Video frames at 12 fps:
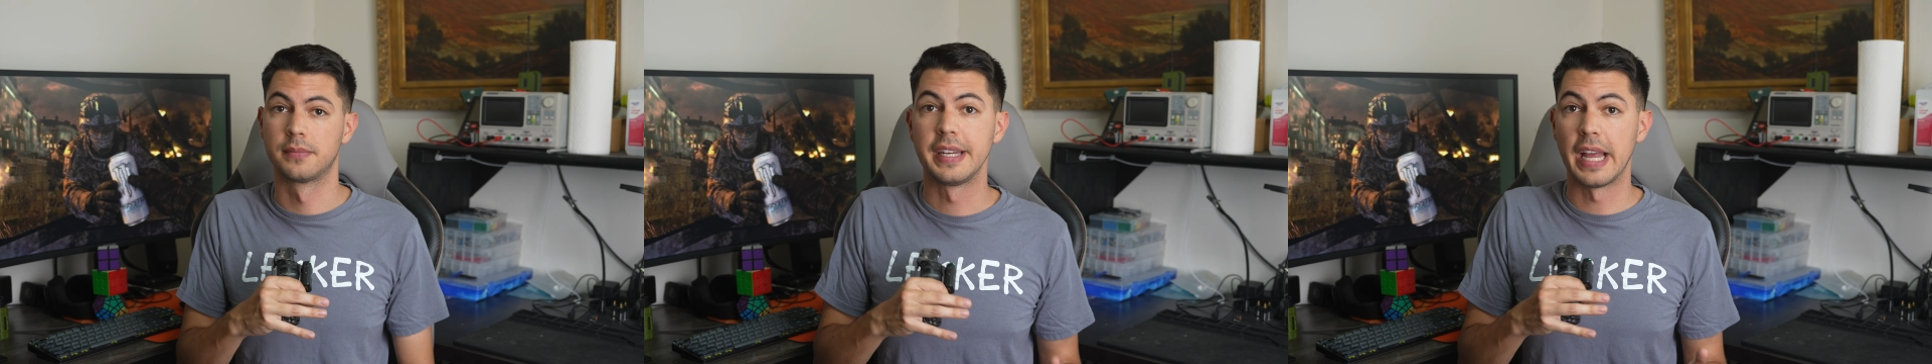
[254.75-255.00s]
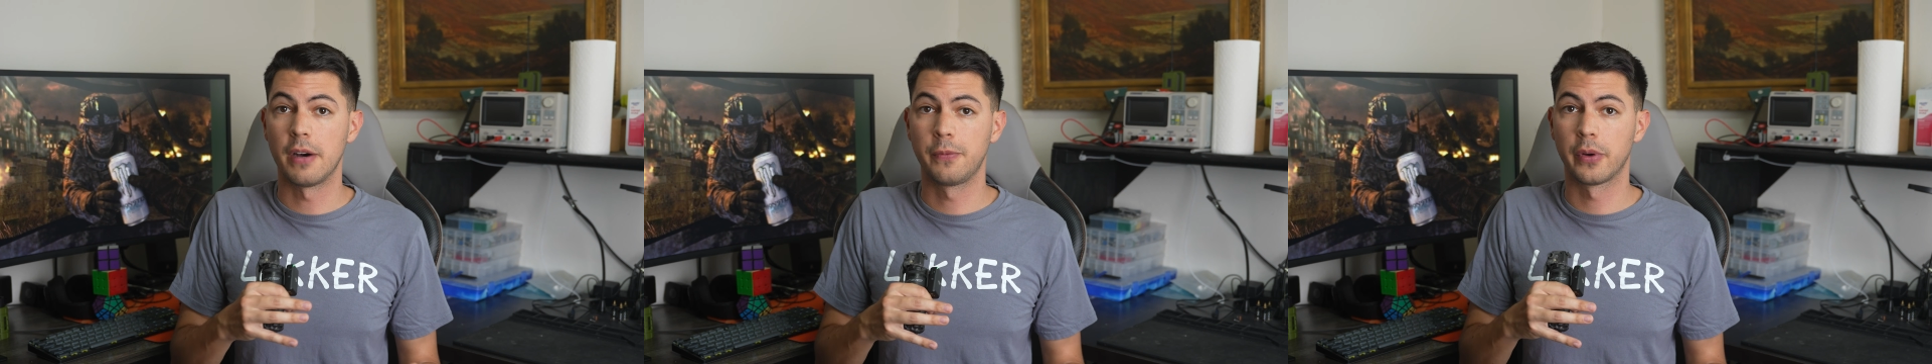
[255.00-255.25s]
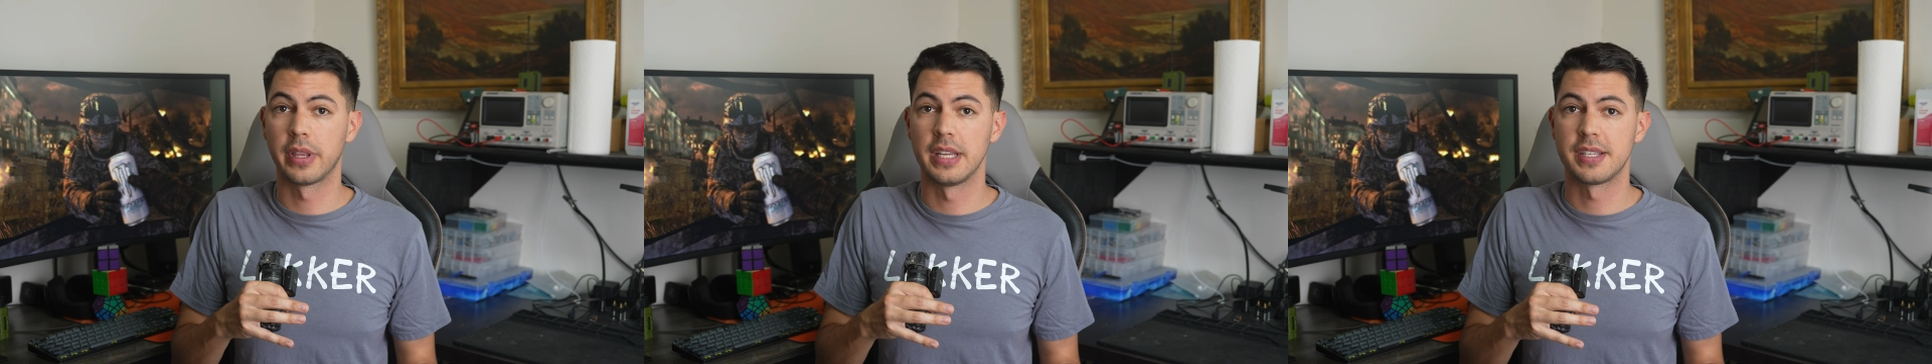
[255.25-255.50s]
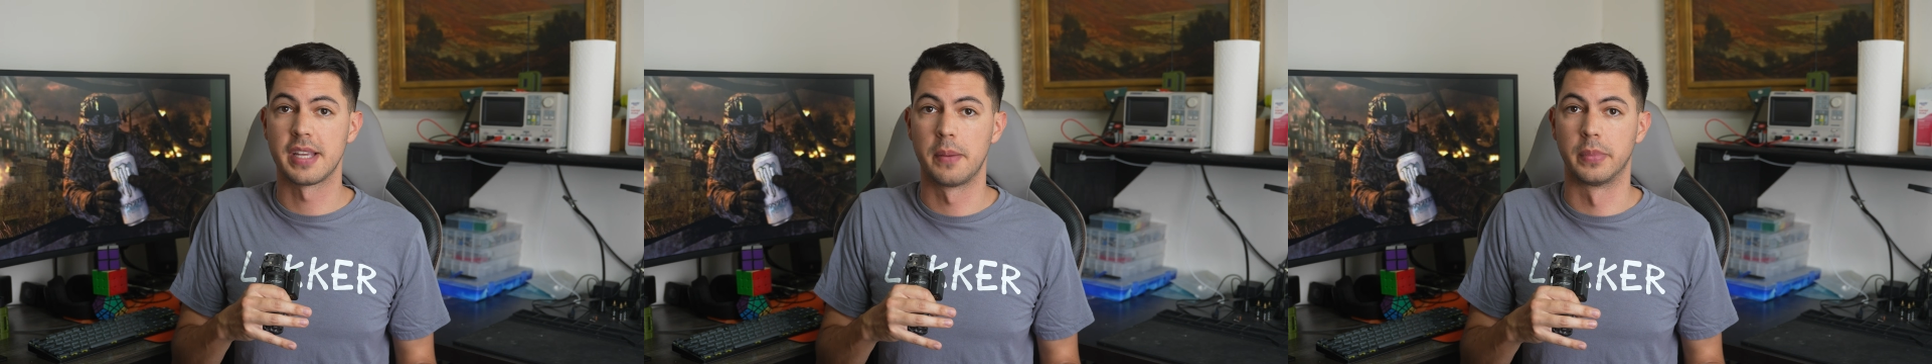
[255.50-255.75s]
Now for the
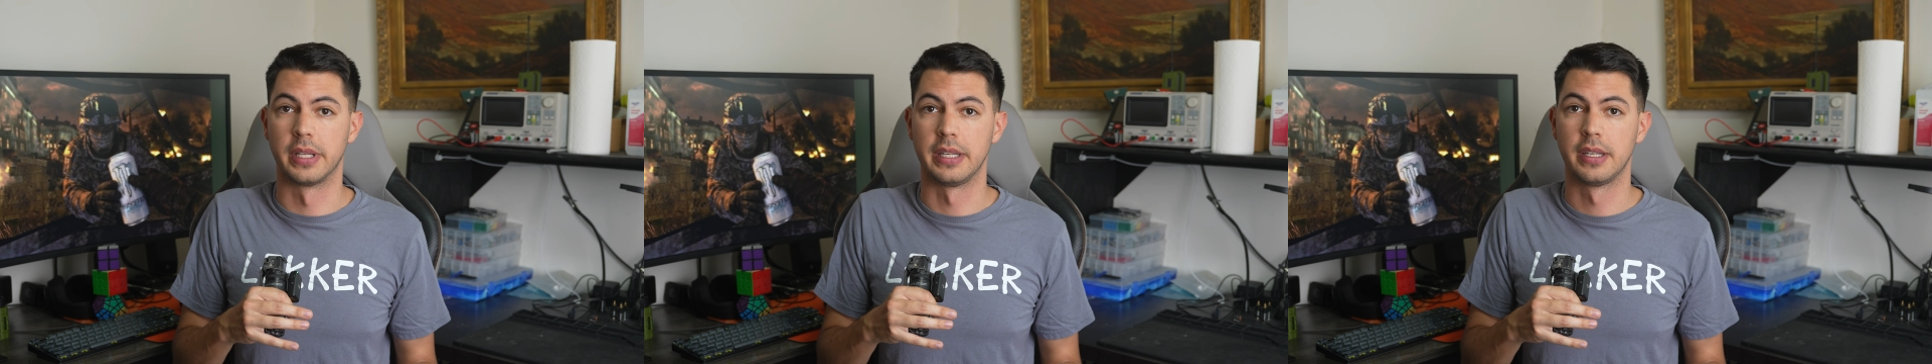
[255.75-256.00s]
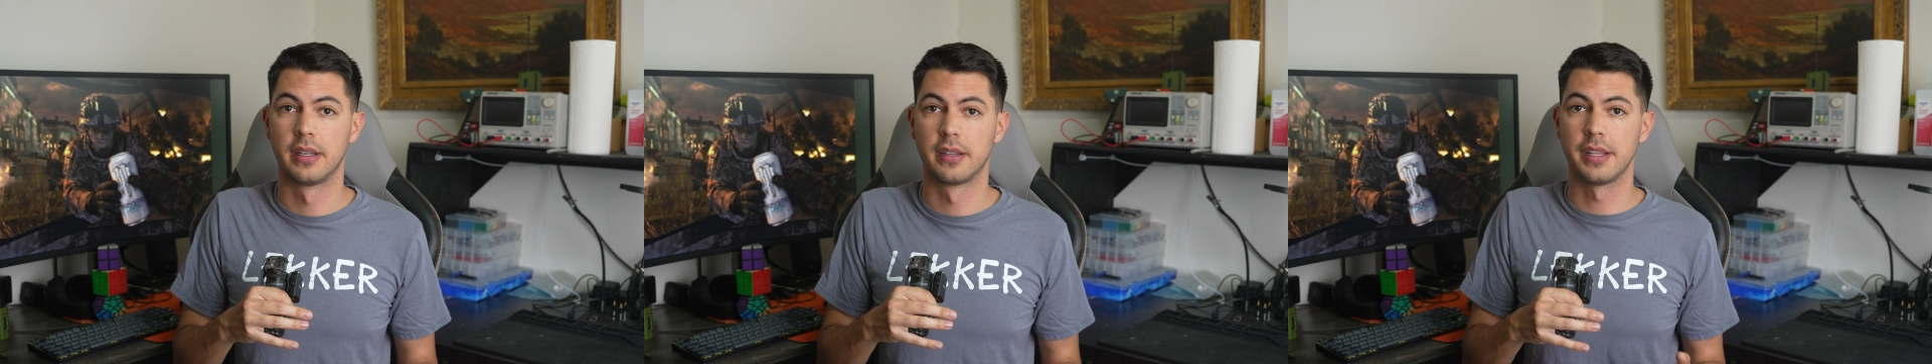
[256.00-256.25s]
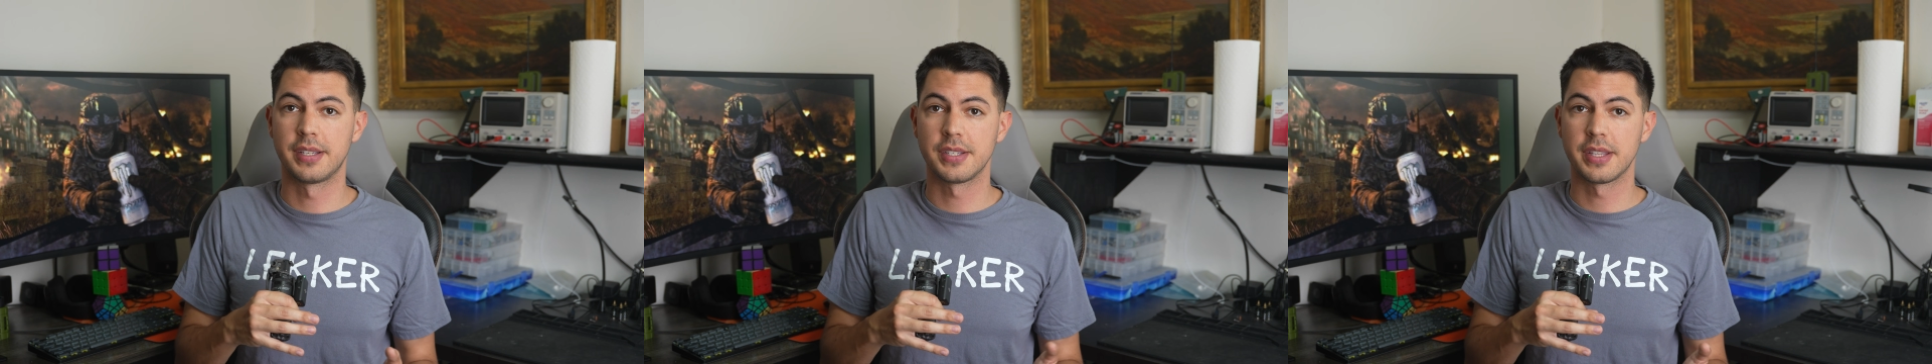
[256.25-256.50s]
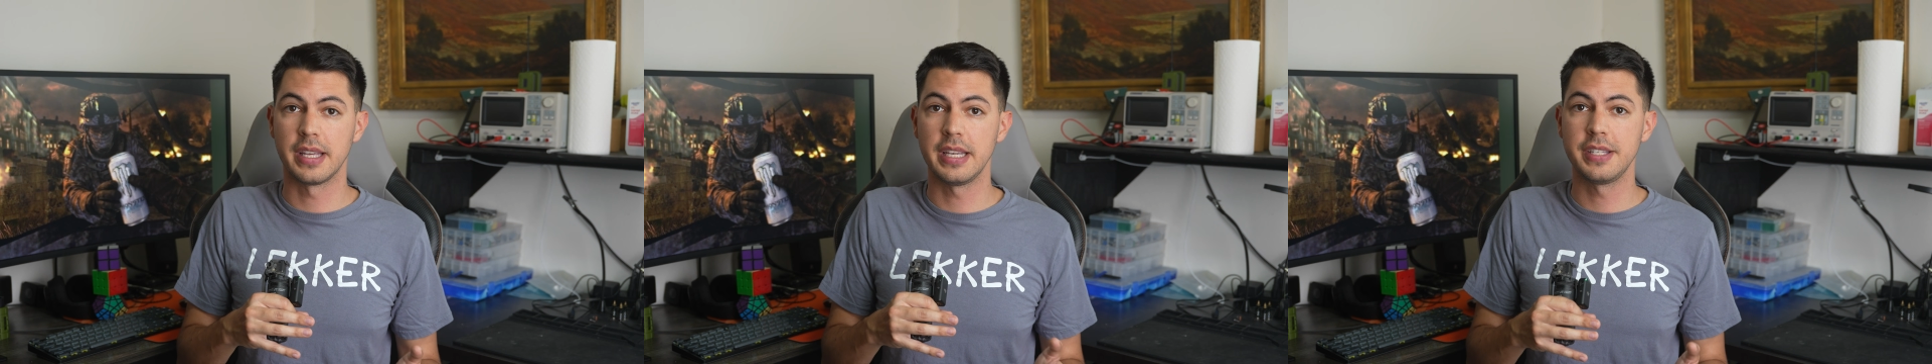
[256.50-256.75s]
assembly. This
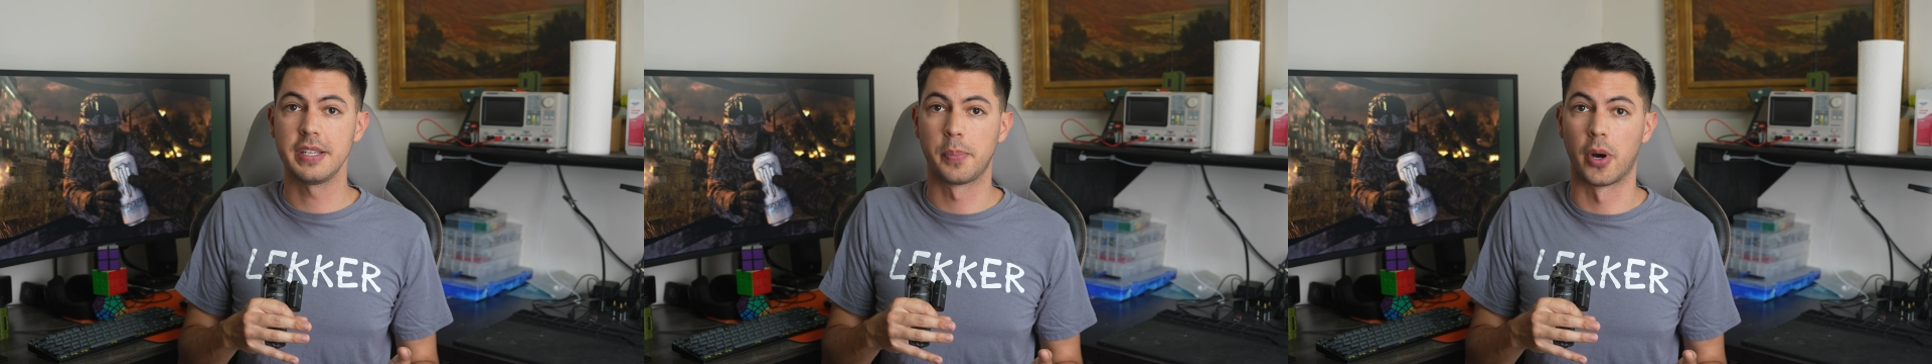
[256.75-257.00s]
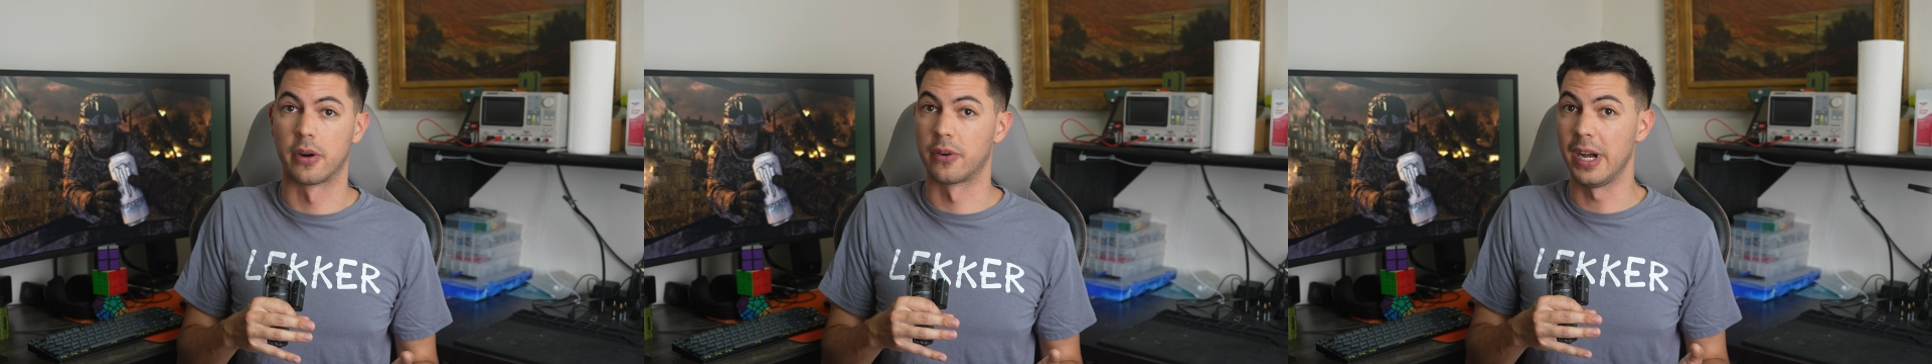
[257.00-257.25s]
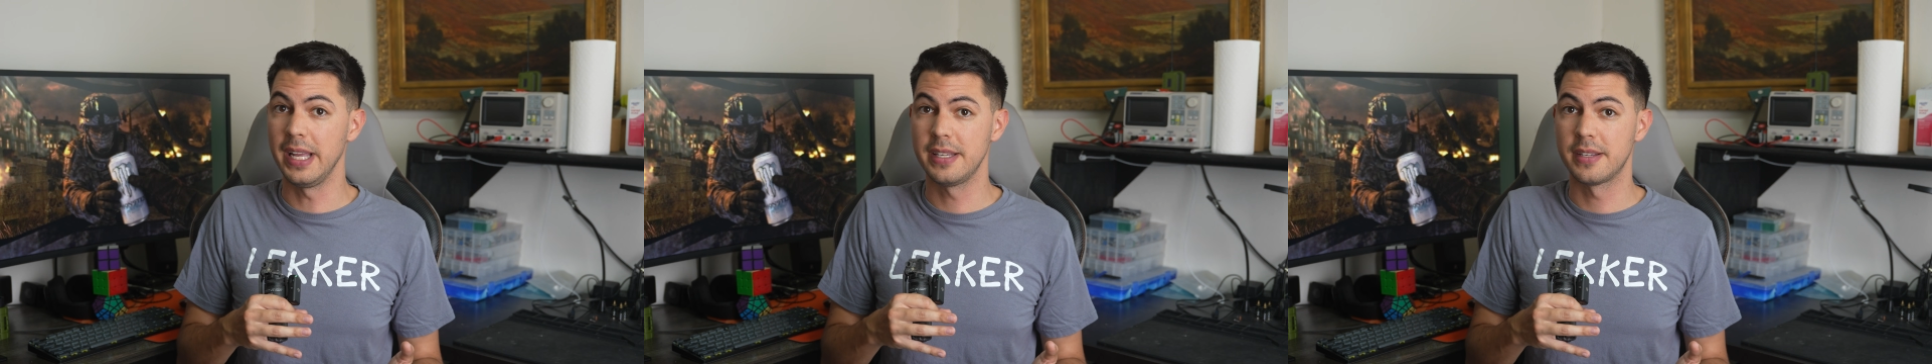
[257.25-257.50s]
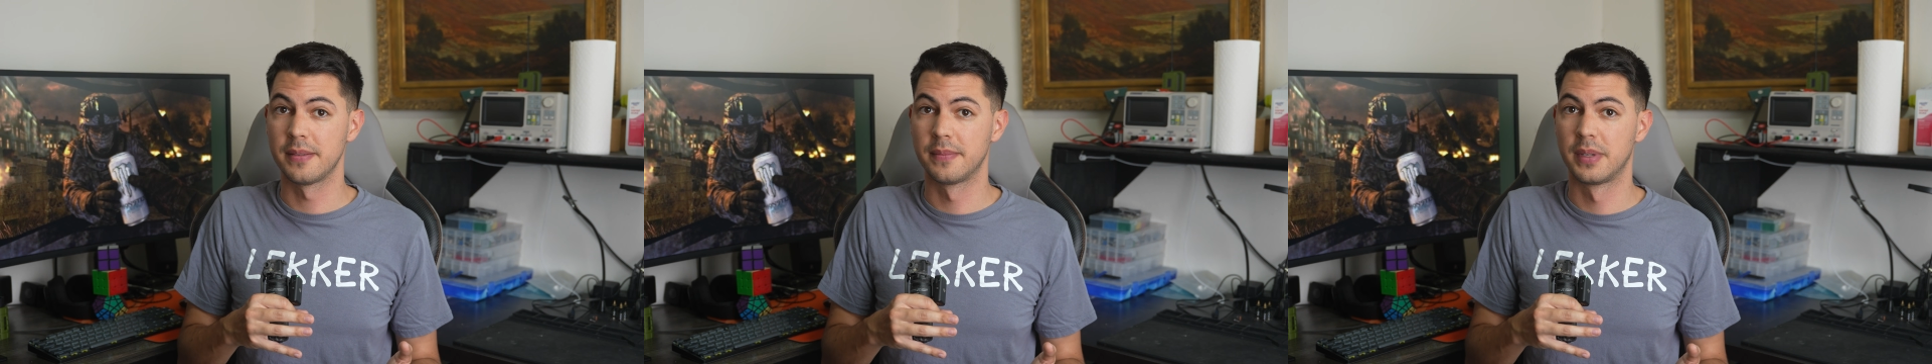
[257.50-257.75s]
is the easy part, right?